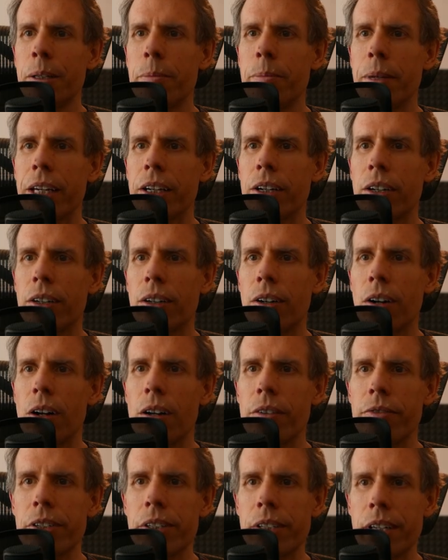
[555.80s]
make our
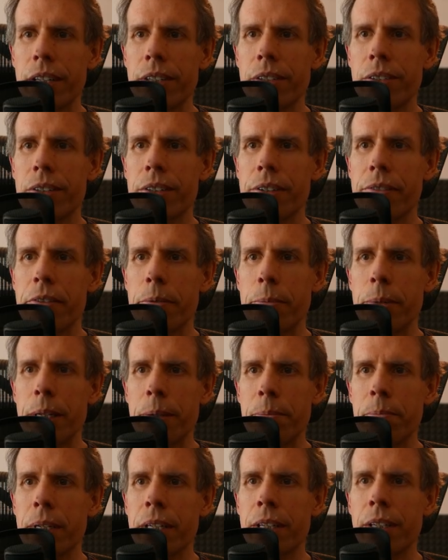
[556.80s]
offsets of the
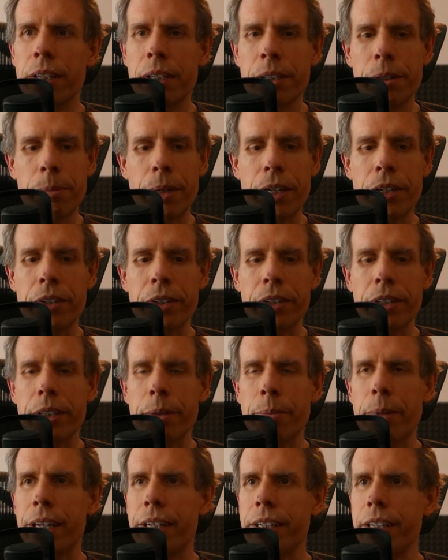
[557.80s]
beam spatially
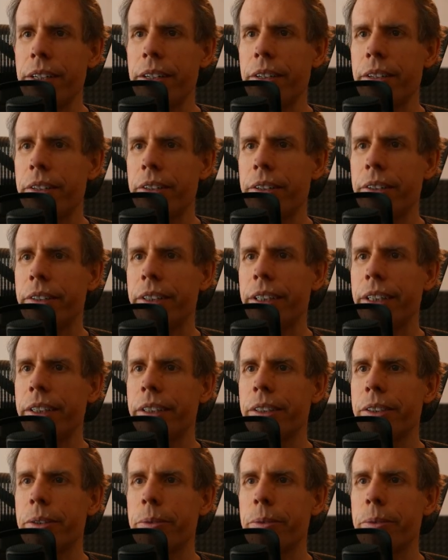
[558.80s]
dependent, right?